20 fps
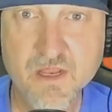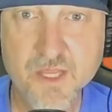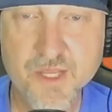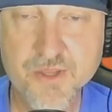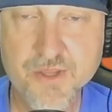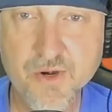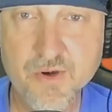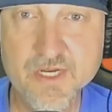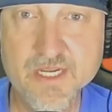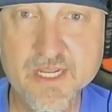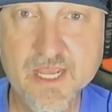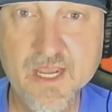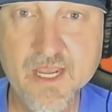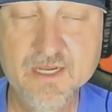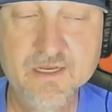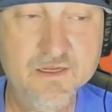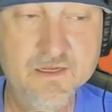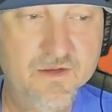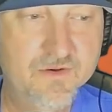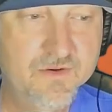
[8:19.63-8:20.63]

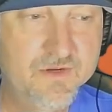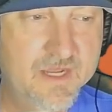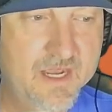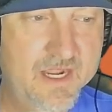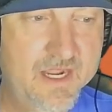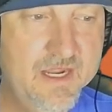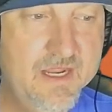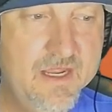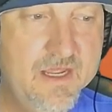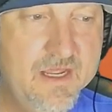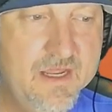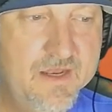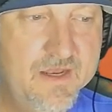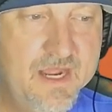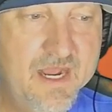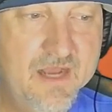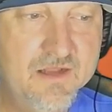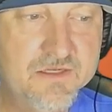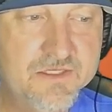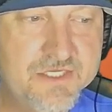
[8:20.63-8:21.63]
38, okay?
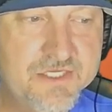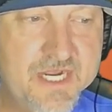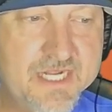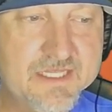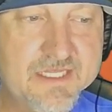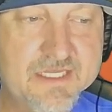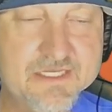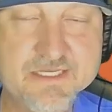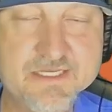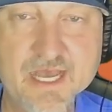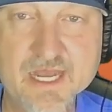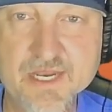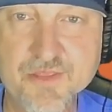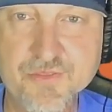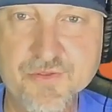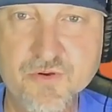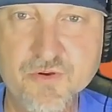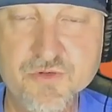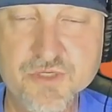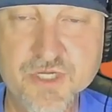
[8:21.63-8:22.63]
Now, check this out. He
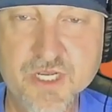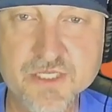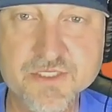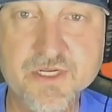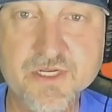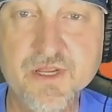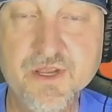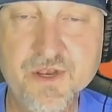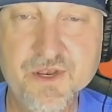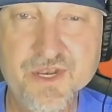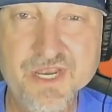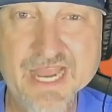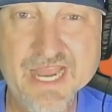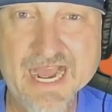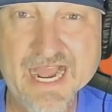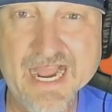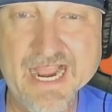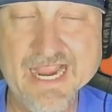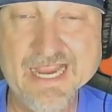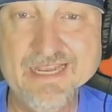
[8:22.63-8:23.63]
threw just
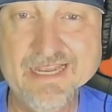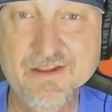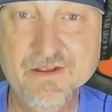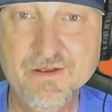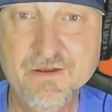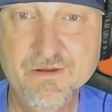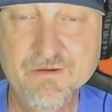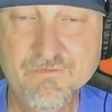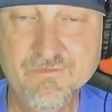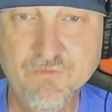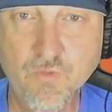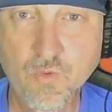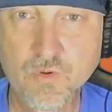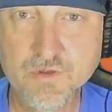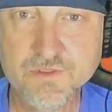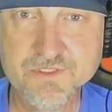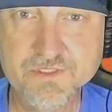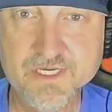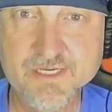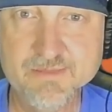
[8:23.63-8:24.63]
9
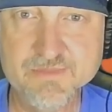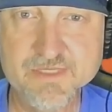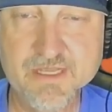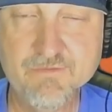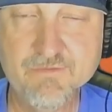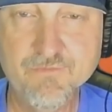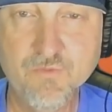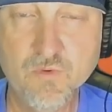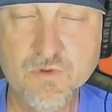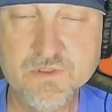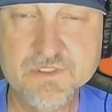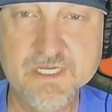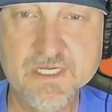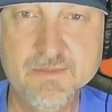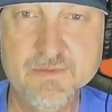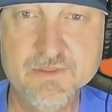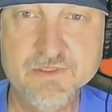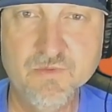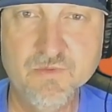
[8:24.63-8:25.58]
four seams. That four seam